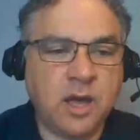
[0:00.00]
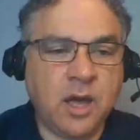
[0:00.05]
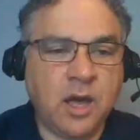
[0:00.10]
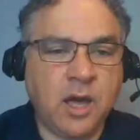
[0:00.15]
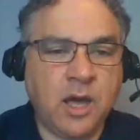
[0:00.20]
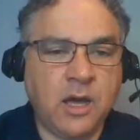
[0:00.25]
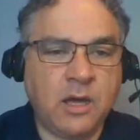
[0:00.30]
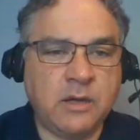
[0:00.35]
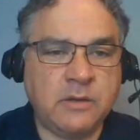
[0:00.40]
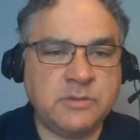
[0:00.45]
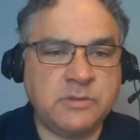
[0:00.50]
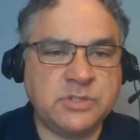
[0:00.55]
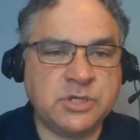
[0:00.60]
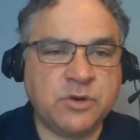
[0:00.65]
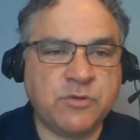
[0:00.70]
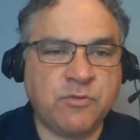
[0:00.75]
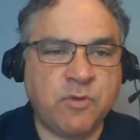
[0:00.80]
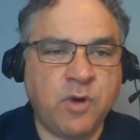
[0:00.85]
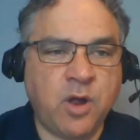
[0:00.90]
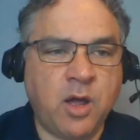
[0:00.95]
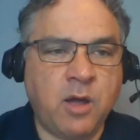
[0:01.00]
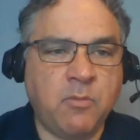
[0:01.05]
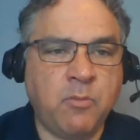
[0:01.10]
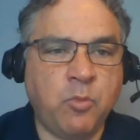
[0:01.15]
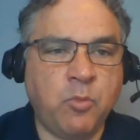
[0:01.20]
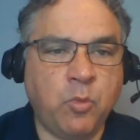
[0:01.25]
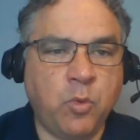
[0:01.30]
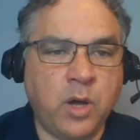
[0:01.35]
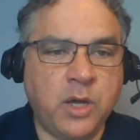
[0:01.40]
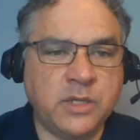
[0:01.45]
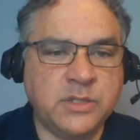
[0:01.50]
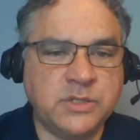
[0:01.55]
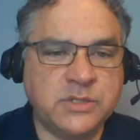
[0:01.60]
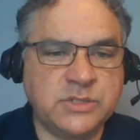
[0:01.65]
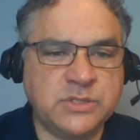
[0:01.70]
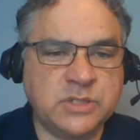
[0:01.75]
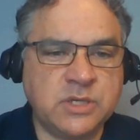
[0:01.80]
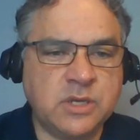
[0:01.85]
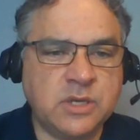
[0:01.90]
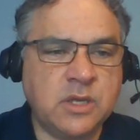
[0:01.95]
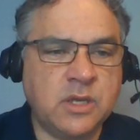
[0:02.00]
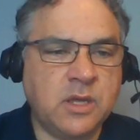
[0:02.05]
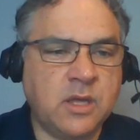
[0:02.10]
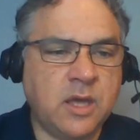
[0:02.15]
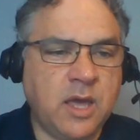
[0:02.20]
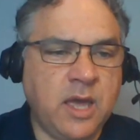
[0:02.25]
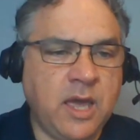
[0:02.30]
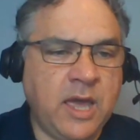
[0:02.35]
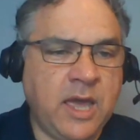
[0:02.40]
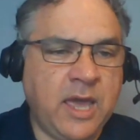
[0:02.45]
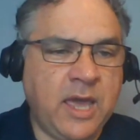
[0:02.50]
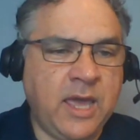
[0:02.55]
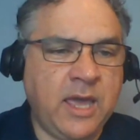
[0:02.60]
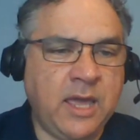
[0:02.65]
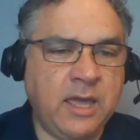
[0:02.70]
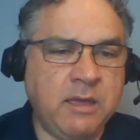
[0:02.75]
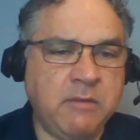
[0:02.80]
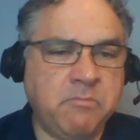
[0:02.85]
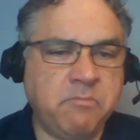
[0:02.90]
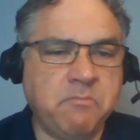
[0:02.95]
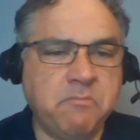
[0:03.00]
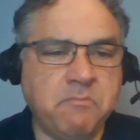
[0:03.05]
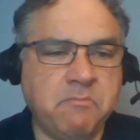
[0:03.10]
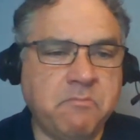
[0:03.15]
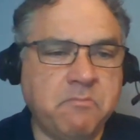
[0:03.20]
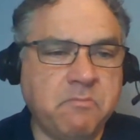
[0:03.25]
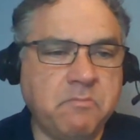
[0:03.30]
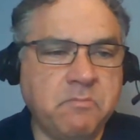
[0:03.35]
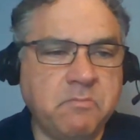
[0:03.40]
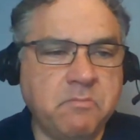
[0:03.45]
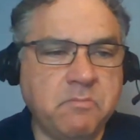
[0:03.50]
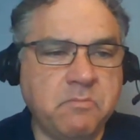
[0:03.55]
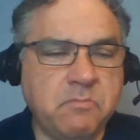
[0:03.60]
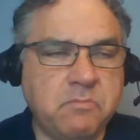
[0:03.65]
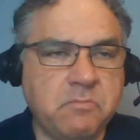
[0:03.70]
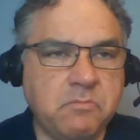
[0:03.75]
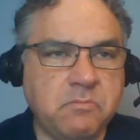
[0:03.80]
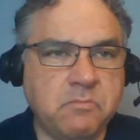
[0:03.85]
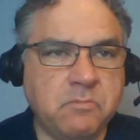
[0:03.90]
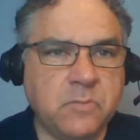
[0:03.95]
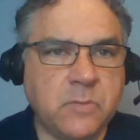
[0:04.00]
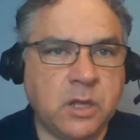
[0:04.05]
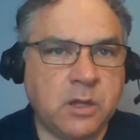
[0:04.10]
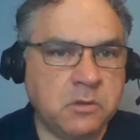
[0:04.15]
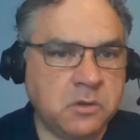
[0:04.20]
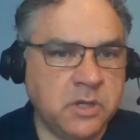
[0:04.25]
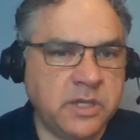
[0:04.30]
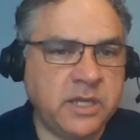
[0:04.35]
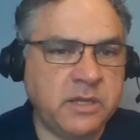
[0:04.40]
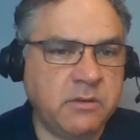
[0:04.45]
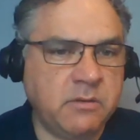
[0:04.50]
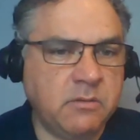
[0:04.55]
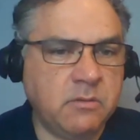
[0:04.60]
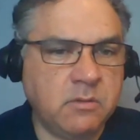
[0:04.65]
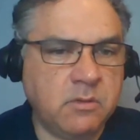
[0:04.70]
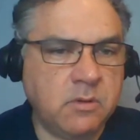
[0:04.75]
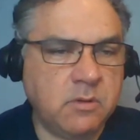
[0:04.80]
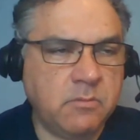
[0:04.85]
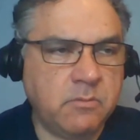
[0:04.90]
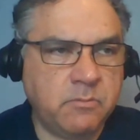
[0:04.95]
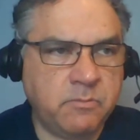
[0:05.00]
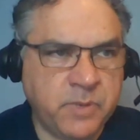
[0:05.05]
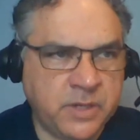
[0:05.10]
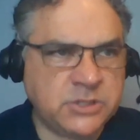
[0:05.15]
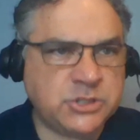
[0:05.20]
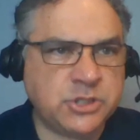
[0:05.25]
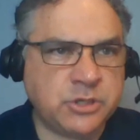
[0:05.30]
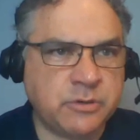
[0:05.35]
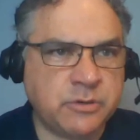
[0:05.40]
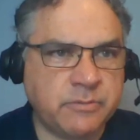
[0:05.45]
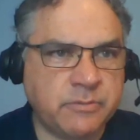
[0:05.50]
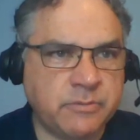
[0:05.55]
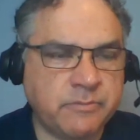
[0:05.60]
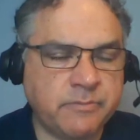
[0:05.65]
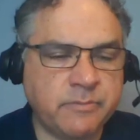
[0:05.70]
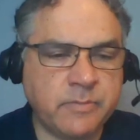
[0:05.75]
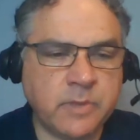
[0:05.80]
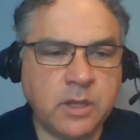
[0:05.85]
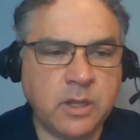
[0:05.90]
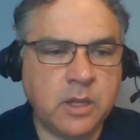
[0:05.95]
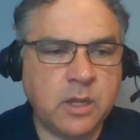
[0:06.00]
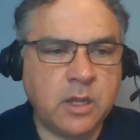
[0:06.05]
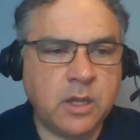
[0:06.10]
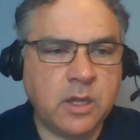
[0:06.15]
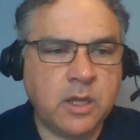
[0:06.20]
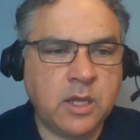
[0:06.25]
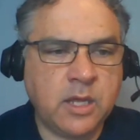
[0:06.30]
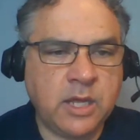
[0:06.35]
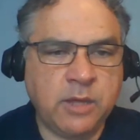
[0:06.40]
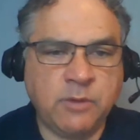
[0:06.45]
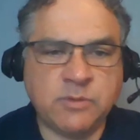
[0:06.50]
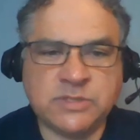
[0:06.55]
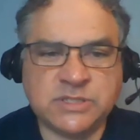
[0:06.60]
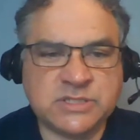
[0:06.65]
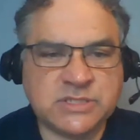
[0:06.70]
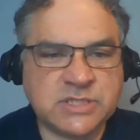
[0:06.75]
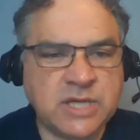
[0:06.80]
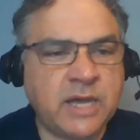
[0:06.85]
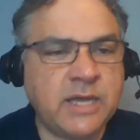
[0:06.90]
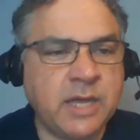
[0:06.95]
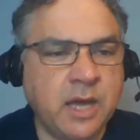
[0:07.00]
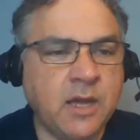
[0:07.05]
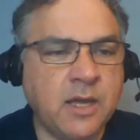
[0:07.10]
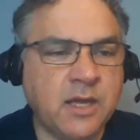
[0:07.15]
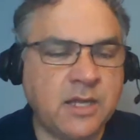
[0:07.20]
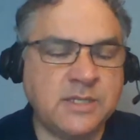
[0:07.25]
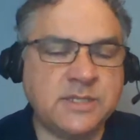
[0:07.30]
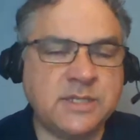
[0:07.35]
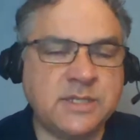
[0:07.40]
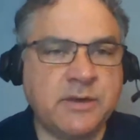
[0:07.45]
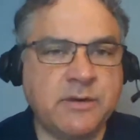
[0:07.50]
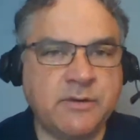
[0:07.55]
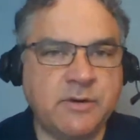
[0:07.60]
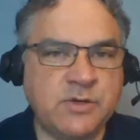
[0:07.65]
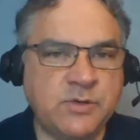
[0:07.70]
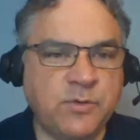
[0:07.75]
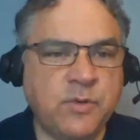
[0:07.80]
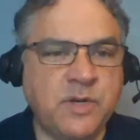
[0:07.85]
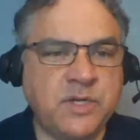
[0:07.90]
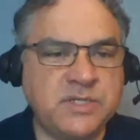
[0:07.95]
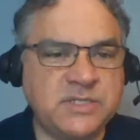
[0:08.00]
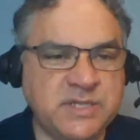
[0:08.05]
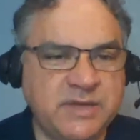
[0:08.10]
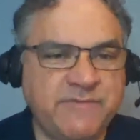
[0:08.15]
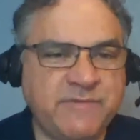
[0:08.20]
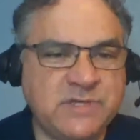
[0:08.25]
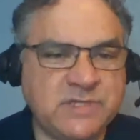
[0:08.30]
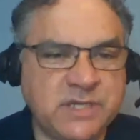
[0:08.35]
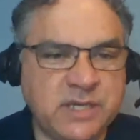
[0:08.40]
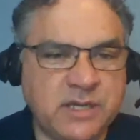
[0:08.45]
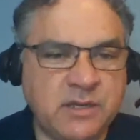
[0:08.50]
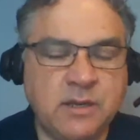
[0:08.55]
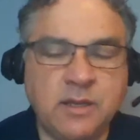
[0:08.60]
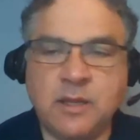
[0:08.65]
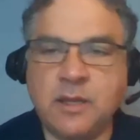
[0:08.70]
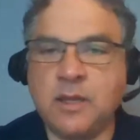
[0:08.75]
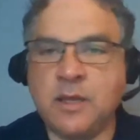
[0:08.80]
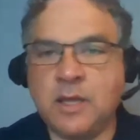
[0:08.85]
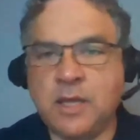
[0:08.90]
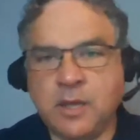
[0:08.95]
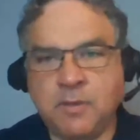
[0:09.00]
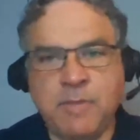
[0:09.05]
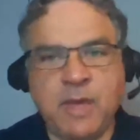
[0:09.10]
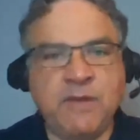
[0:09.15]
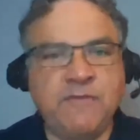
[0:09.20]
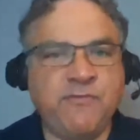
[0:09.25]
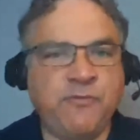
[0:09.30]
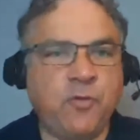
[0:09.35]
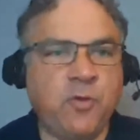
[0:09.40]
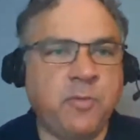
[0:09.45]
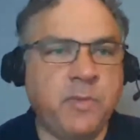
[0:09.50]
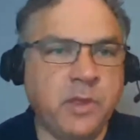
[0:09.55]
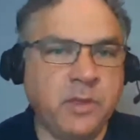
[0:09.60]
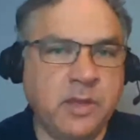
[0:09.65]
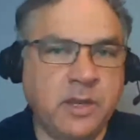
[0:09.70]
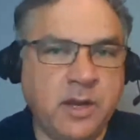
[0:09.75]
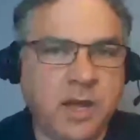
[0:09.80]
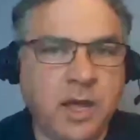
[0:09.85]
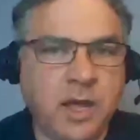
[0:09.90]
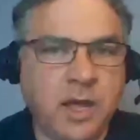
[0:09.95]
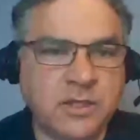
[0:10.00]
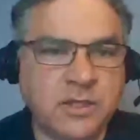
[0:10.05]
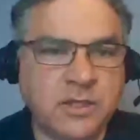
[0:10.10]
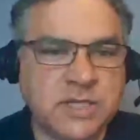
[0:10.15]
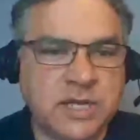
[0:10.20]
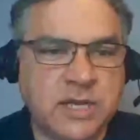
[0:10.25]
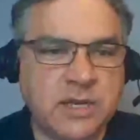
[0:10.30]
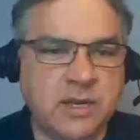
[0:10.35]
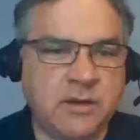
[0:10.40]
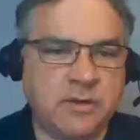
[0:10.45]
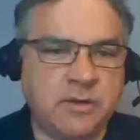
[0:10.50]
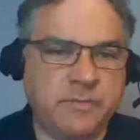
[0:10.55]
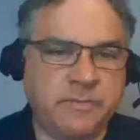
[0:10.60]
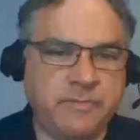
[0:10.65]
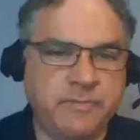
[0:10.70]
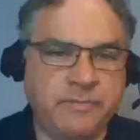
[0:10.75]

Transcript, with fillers: uh, DeGrom was a elite pitcher. He was a Cy Young contender in 2017. He made $4 million that year.